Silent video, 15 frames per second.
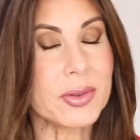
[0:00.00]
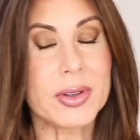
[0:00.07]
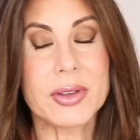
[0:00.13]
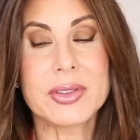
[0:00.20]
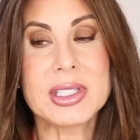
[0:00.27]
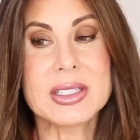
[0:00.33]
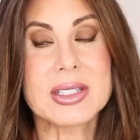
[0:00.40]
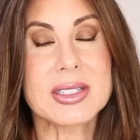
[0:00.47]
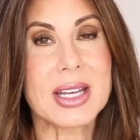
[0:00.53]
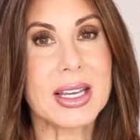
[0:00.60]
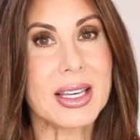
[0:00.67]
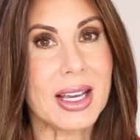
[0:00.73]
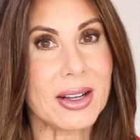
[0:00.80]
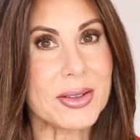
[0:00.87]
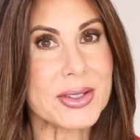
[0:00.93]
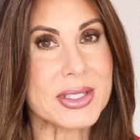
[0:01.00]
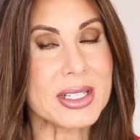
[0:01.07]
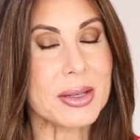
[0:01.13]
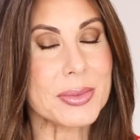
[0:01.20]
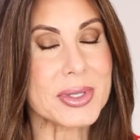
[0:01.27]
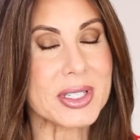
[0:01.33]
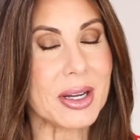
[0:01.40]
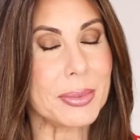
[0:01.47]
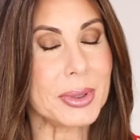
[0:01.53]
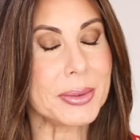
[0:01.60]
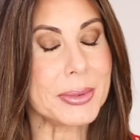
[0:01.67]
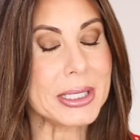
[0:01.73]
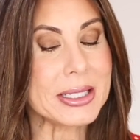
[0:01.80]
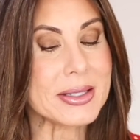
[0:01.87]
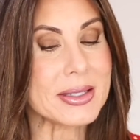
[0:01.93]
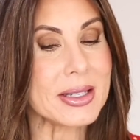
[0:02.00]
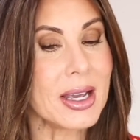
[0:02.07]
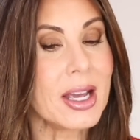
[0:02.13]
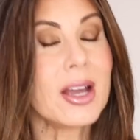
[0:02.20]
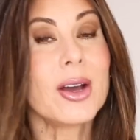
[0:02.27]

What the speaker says: 50 to take calcium supplements.